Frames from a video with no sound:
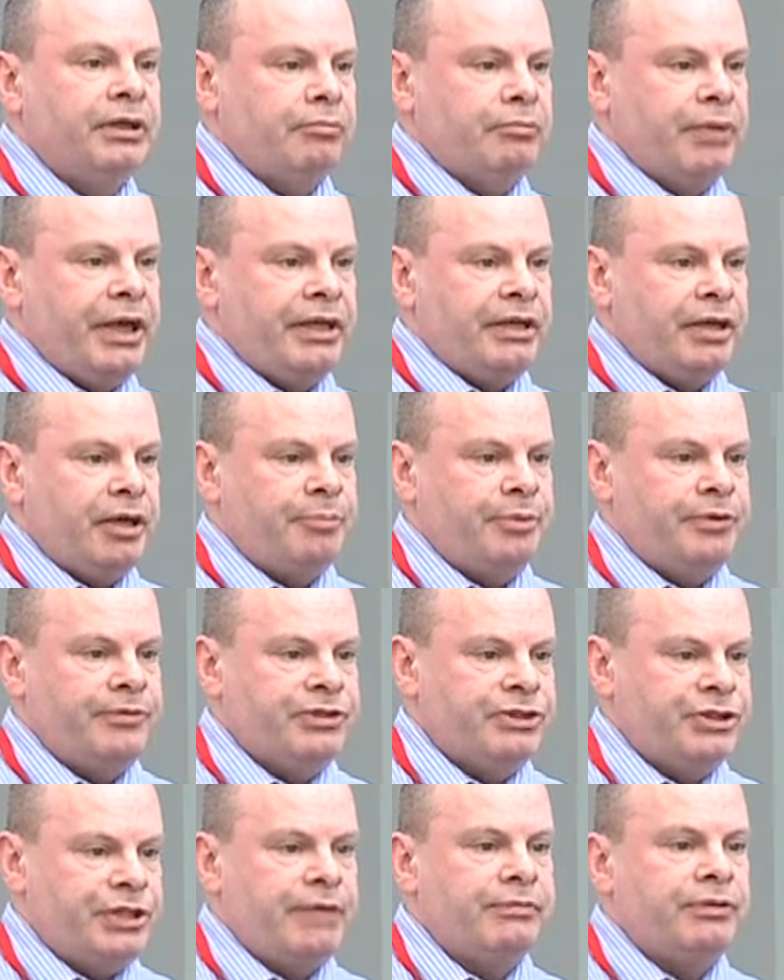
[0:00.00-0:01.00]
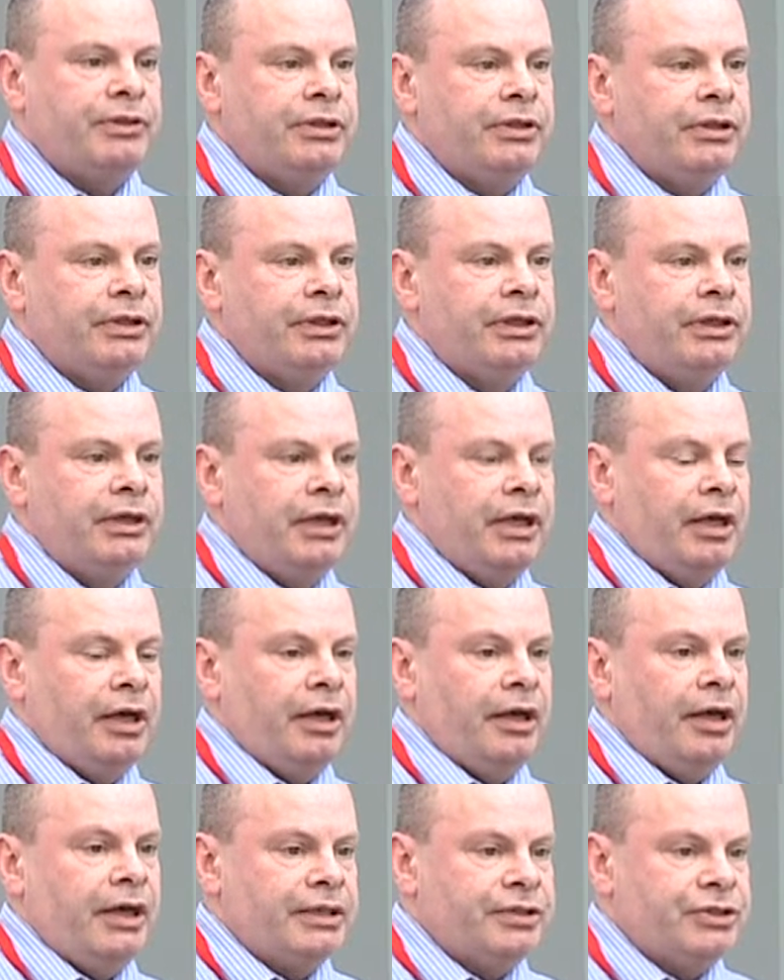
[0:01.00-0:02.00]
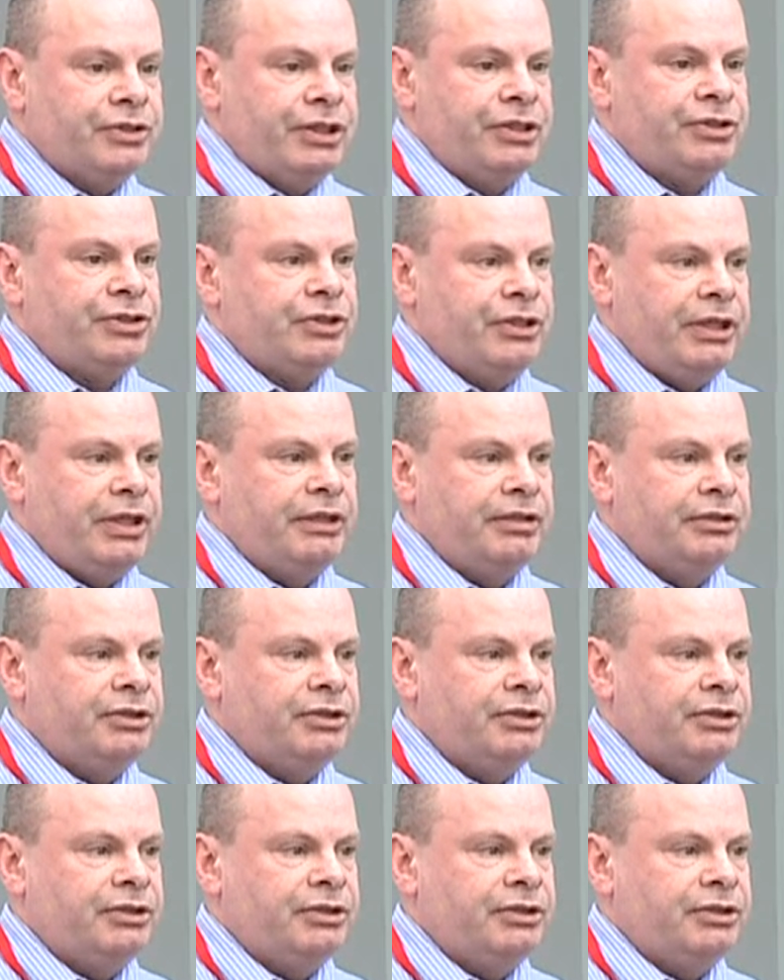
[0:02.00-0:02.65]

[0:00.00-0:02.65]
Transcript: made up of 7 existing